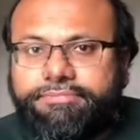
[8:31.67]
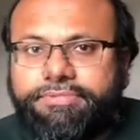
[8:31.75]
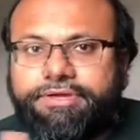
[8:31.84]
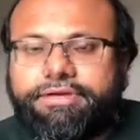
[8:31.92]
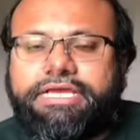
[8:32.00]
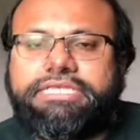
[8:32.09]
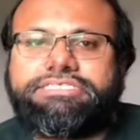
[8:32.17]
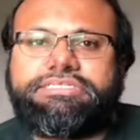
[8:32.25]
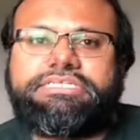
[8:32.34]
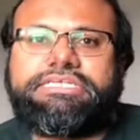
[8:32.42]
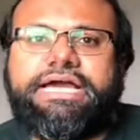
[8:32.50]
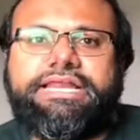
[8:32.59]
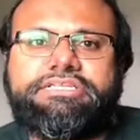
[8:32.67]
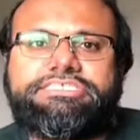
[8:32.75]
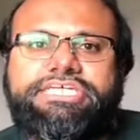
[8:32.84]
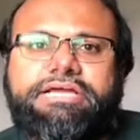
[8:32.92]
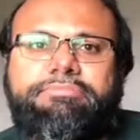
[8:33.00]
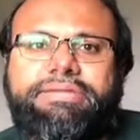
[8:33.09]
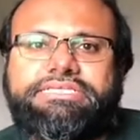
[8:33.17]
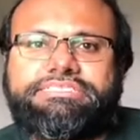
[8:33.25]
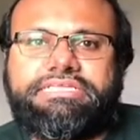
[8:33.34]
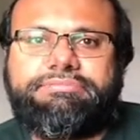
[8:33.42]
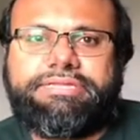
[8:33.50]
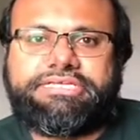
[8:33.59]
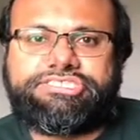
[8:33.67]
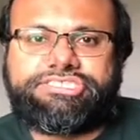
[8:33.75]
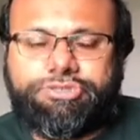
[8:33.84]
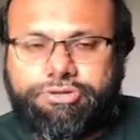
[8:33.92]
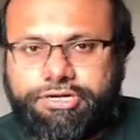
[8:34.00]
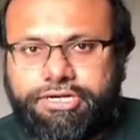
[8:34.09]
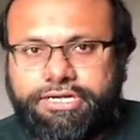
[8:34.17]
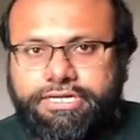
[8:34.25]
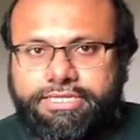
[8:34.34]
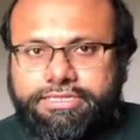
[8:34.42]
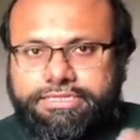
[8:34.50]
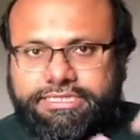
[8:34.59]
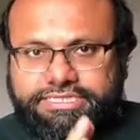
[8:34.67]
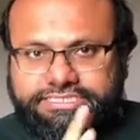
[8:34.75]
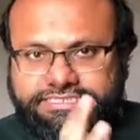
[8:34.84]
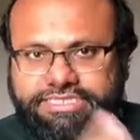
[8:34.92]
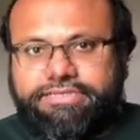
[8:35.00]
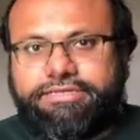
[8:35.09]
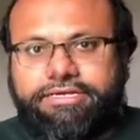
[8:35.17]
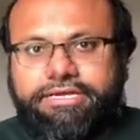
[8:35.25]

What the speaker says: Okay, so the title check basically makes sure that the seller